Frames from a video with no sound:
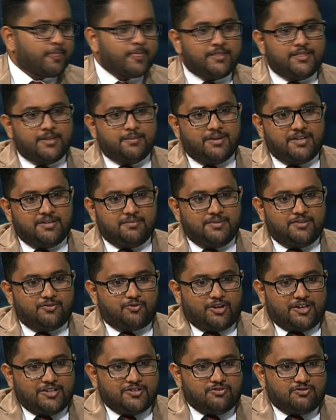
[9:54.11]
They might be
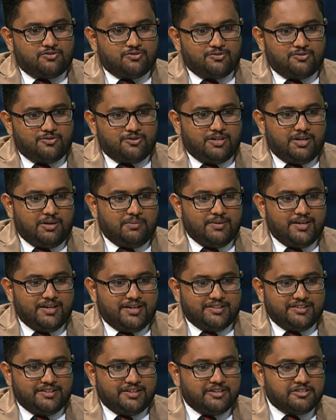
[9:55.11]
trying to
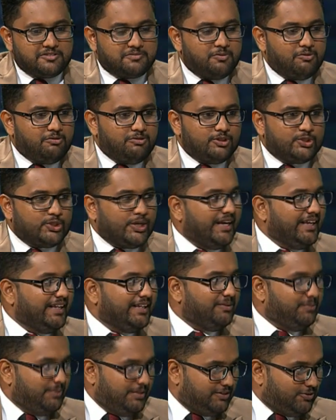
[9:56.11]
bathe a small
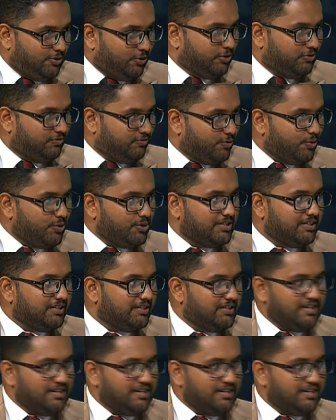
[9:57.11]
child with hot water.